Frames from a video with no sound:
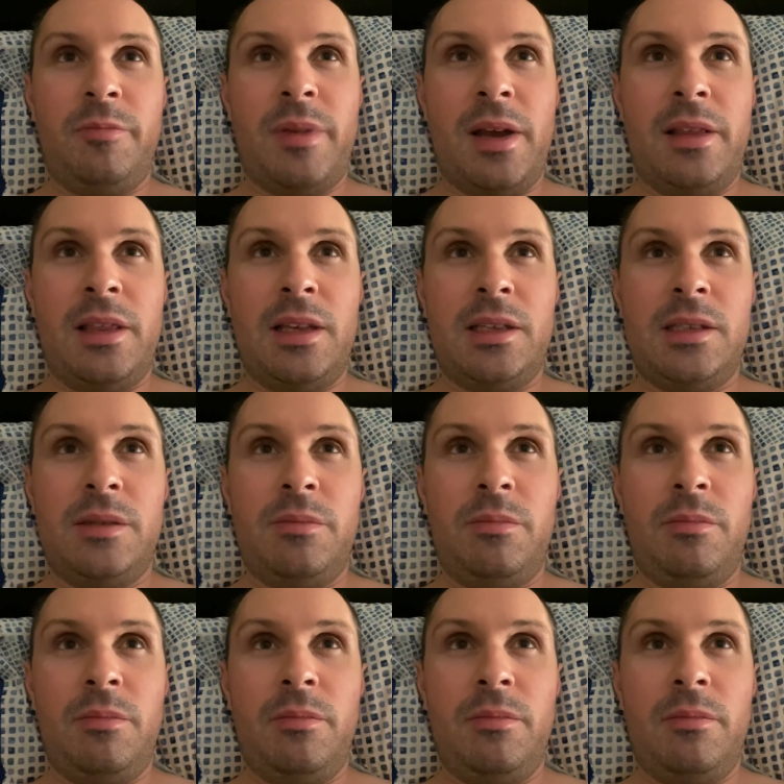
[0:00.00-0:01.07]
by this
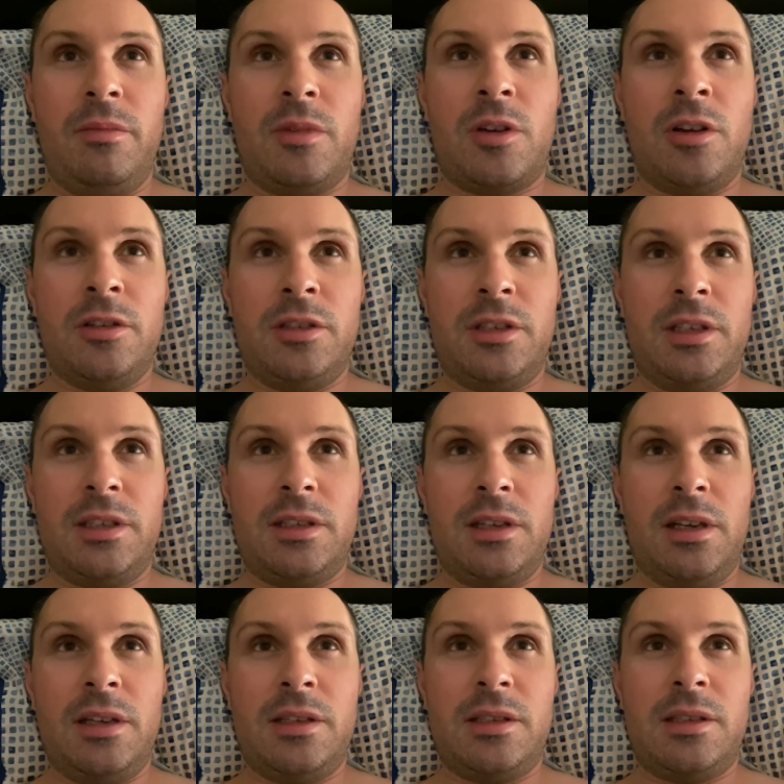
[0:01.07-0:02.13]

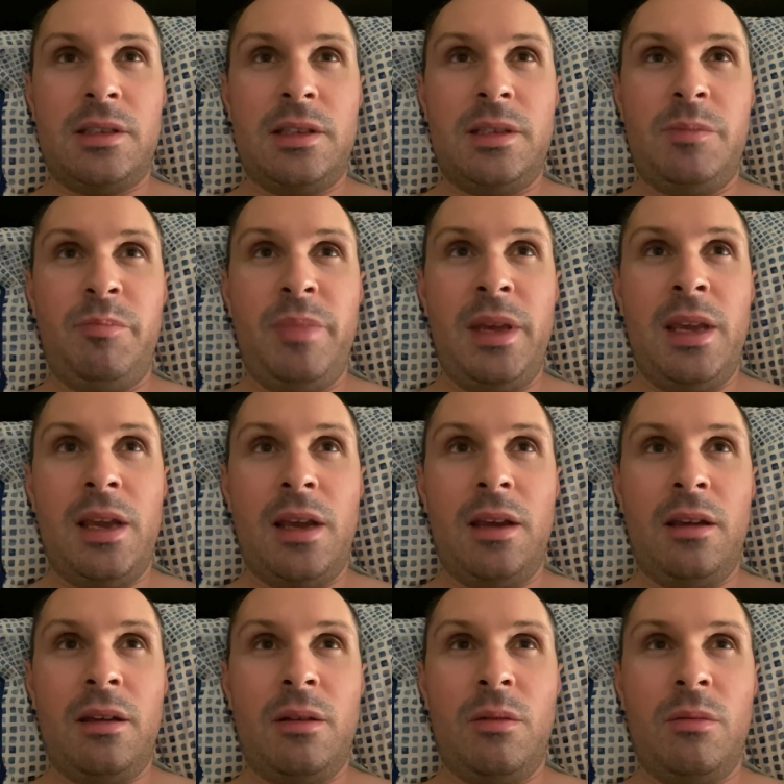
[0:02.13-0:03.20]
consciousness, this
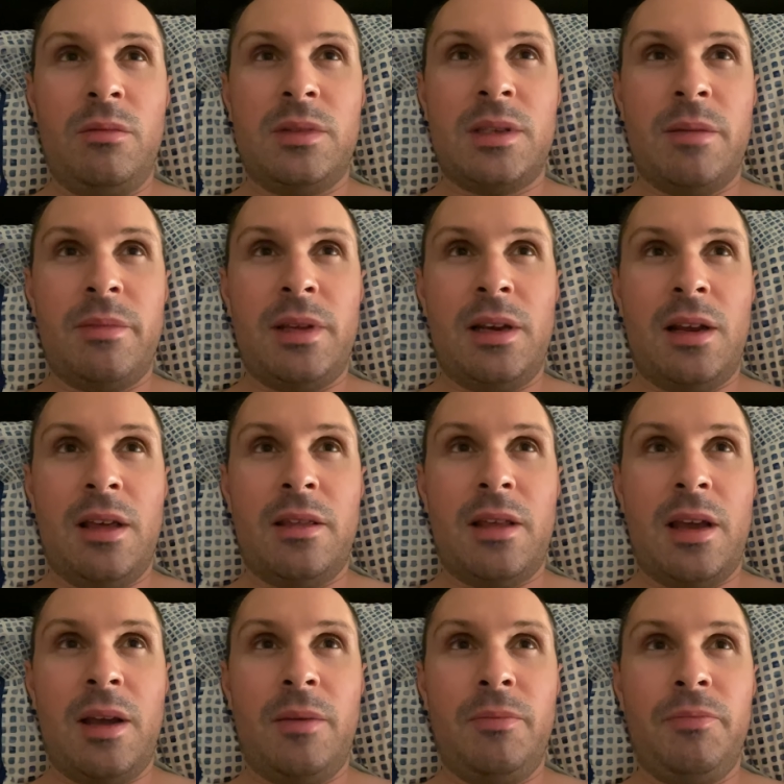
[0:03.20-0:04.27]
being, something like
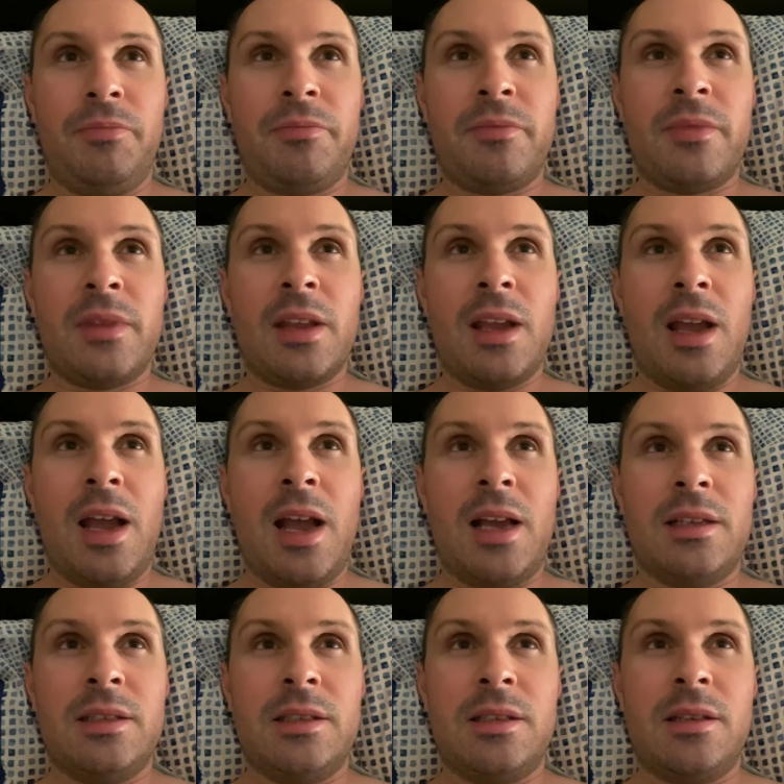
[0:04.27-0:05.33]
that.
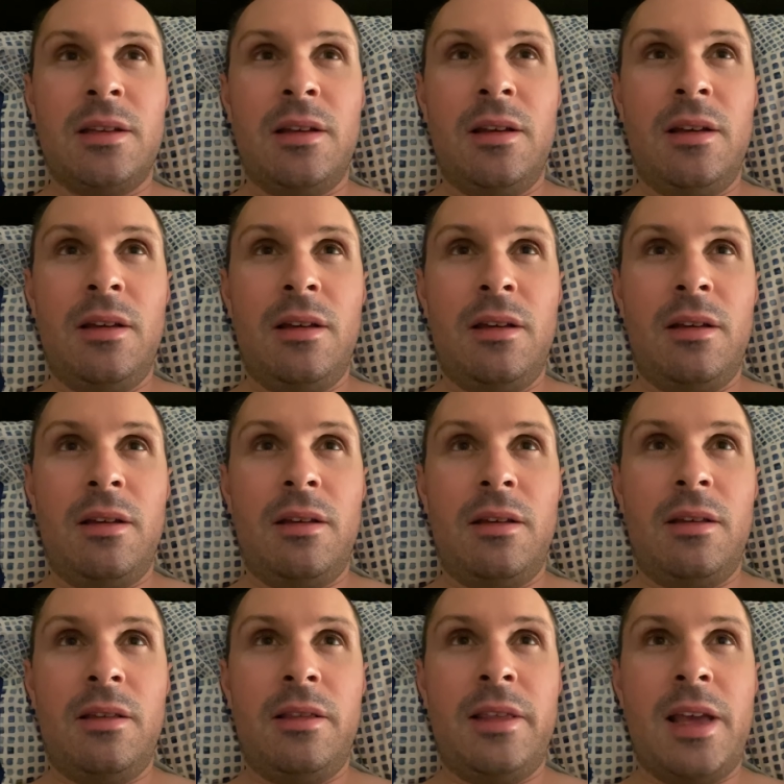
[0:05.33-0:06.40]
And
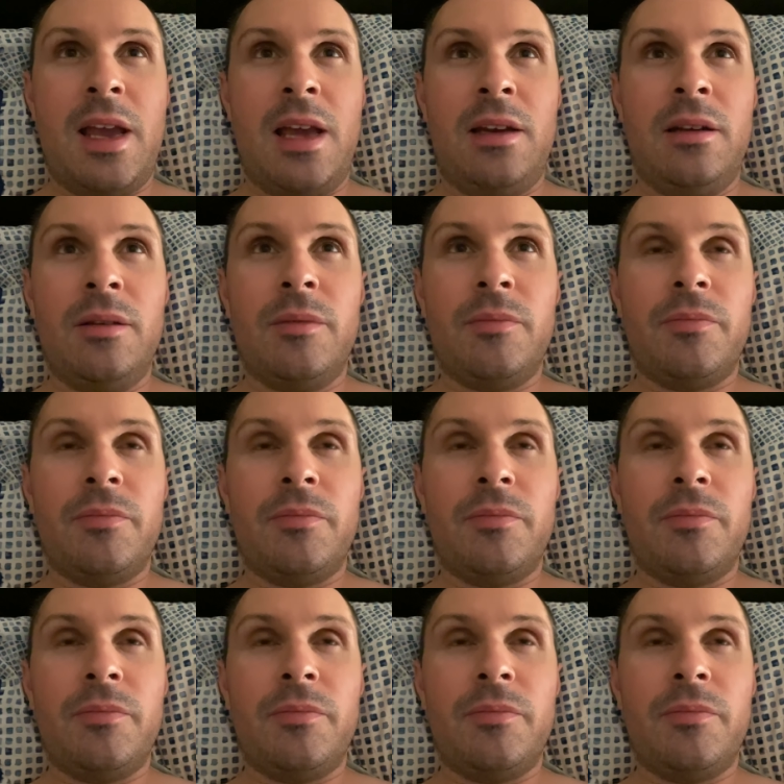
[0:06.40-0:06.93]
then